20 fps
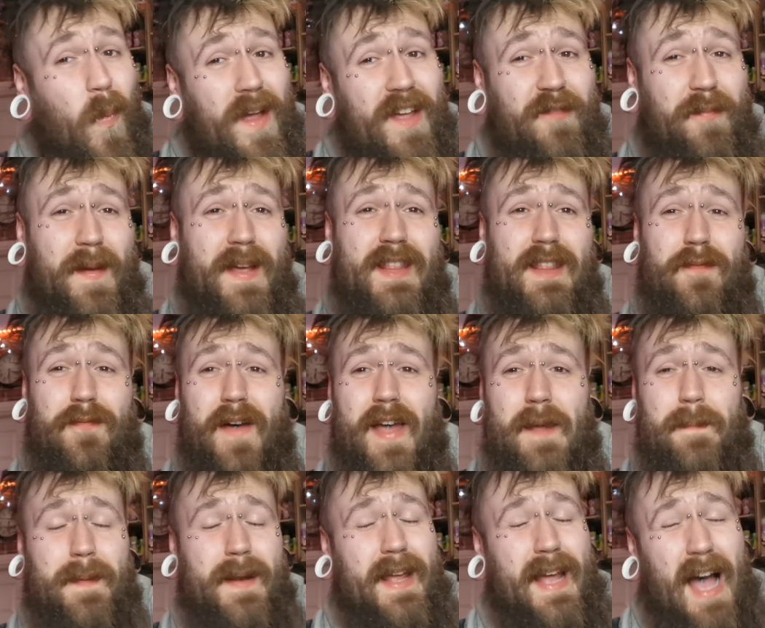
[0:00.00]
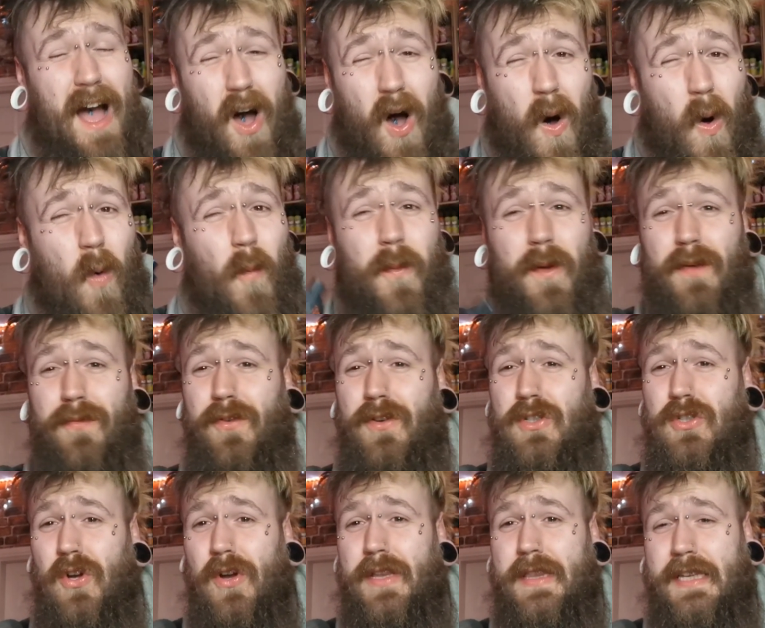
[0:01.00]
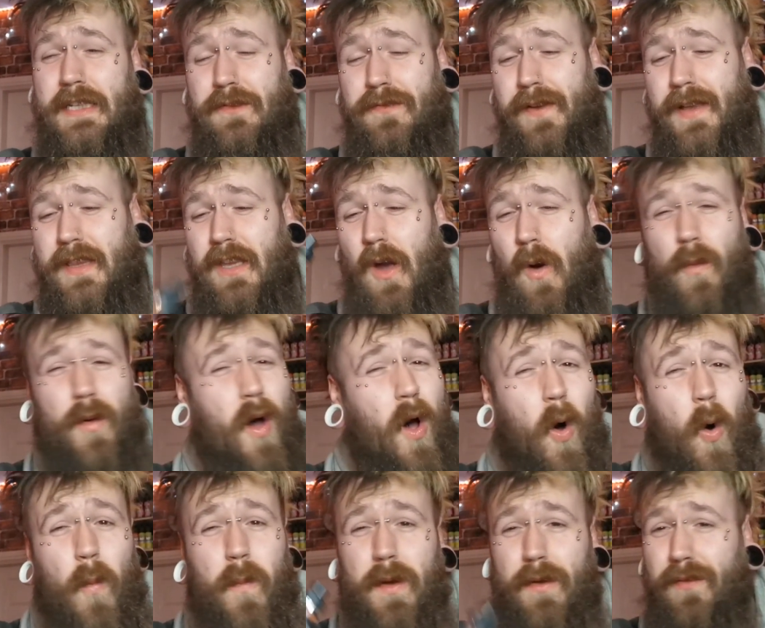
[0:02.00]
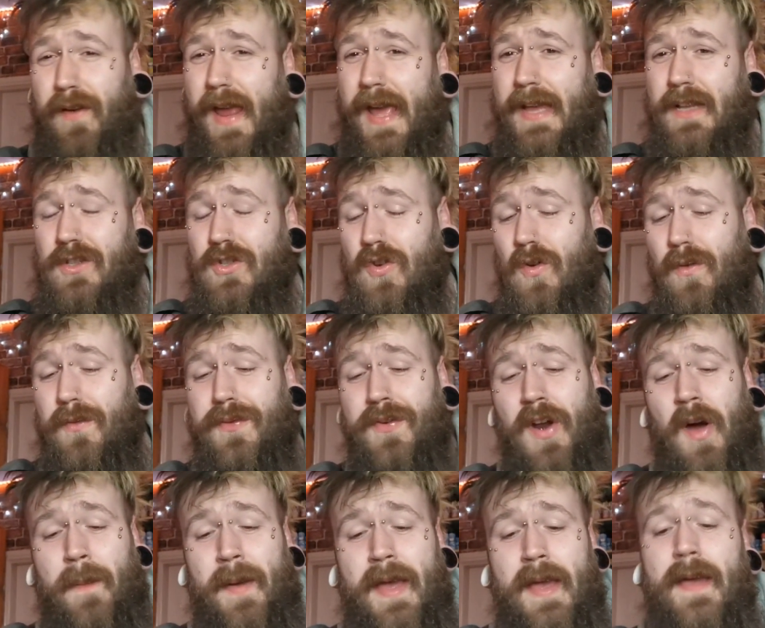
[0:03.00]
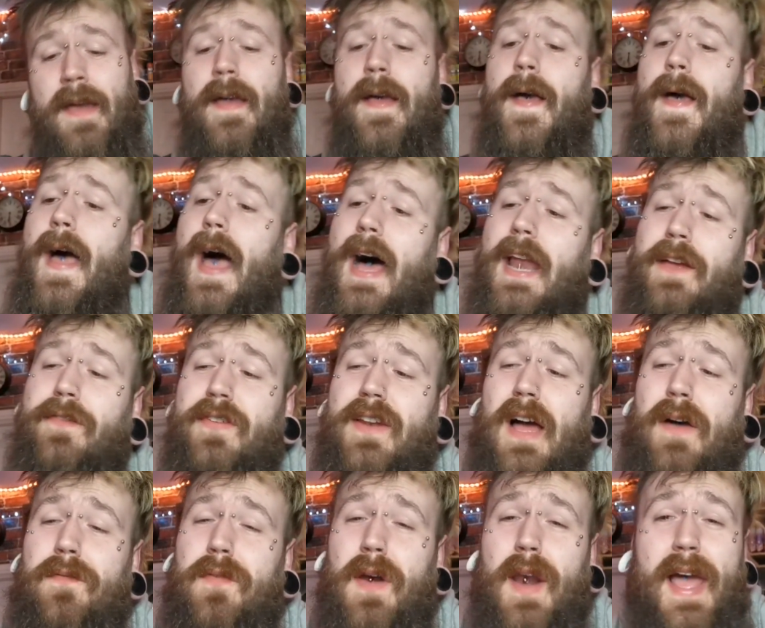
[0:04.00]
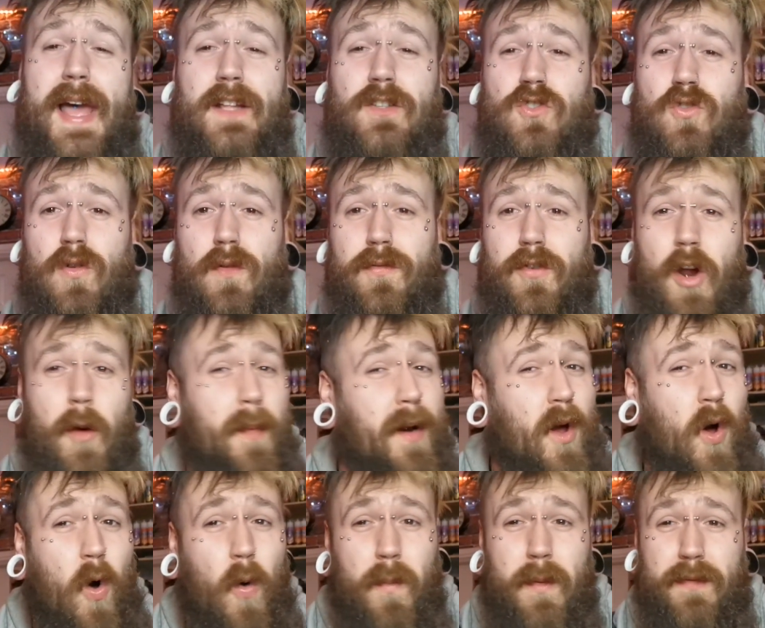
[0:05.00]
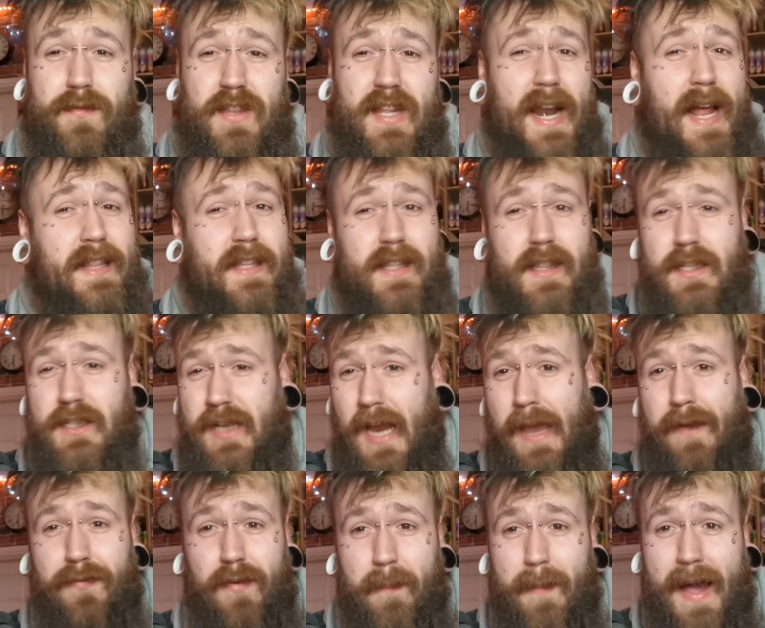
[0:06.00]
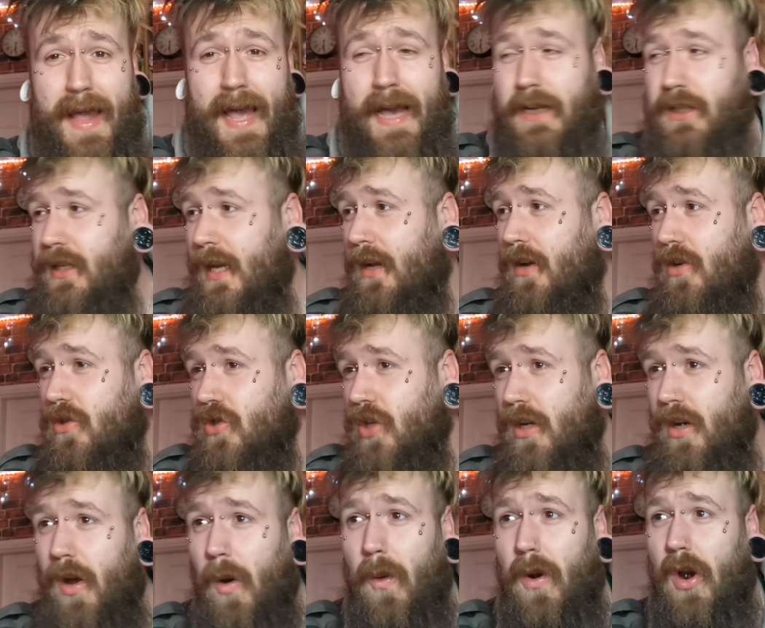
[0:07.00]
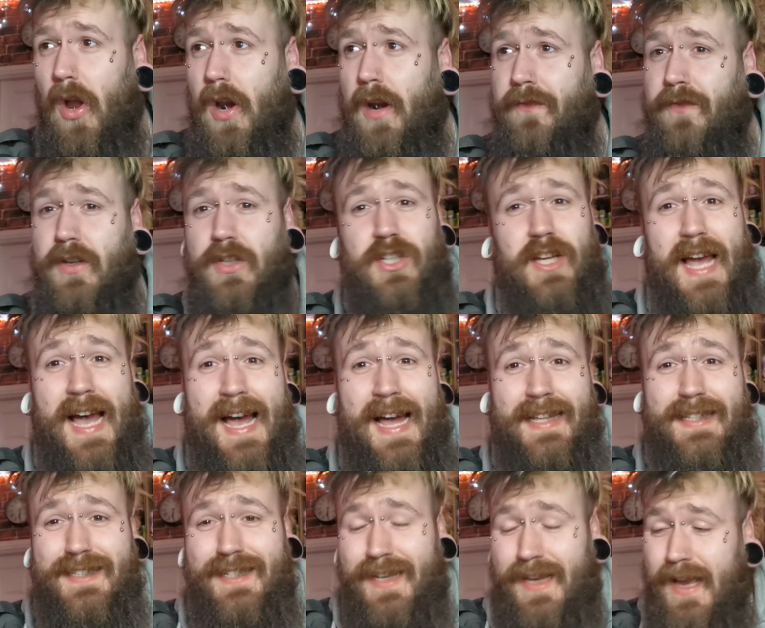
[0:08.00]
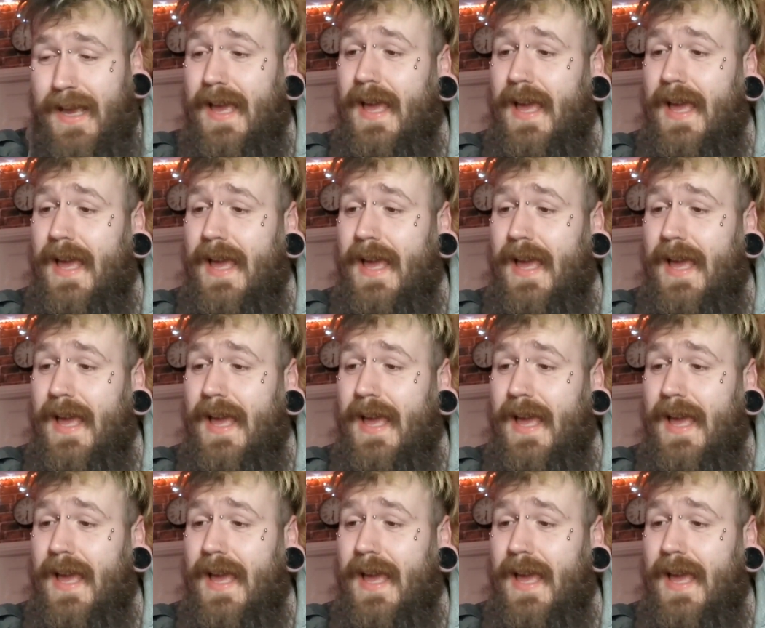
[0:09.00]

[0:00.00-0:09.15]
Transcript: We've been the Vapory. I hope you've enjoyed this video, and I hope you've learned something from it. And if you haven't learned something from it, I hope you've tried to decipher my accent, because I know a lot of you can't.